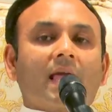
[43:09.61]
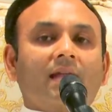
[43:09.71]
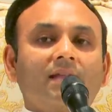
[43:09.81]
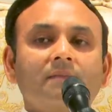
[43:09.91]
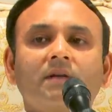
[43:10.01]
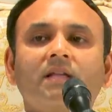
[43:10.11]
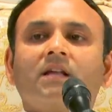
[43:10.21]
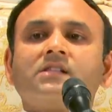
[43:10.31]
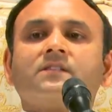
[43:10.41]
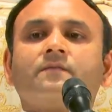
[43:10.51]
Anybody
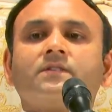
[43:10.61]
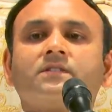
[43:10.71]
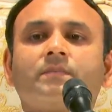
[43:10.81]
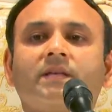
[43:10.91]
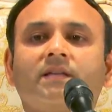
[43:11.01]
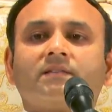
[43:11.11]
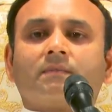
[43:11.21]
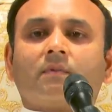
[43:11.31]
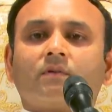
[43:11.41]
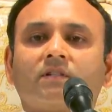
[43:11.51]
else, if he speaks
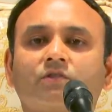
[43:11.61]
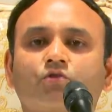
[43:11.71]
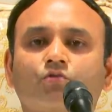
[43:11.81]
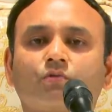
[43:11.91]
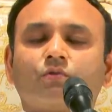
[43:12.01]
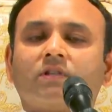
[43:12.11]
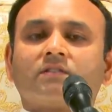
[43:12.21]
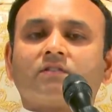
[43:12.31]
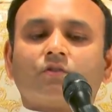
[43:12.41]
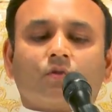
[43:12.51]
about this truth who
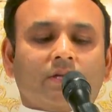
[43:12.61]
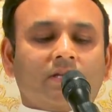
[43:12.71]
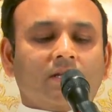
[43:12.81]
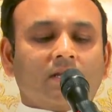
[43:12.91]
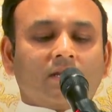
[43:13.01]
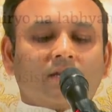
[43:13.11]
doesn't know it,